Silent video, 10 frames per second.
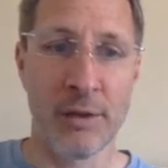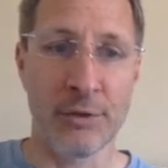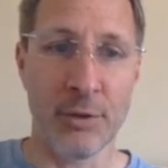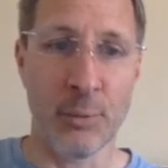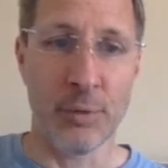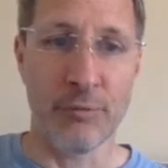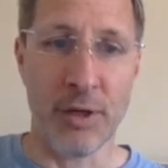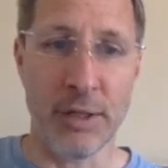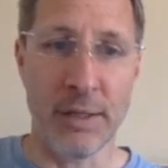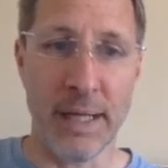So we
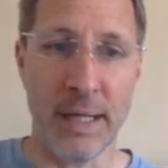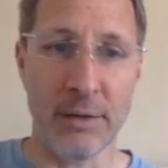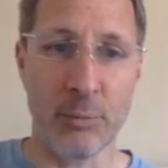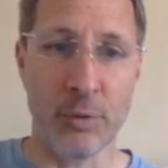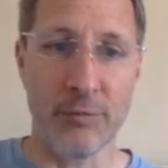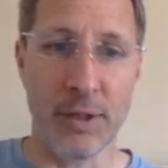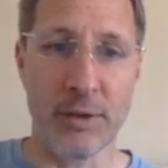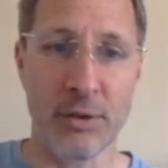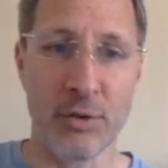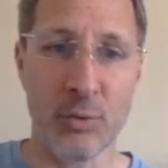find that, we
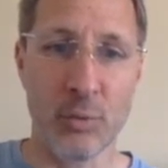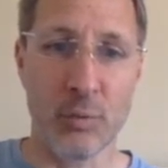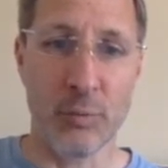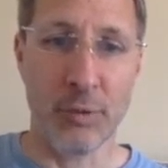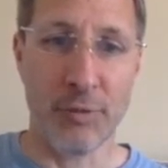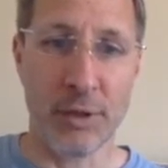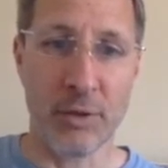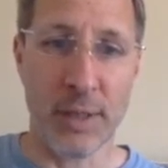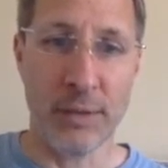find the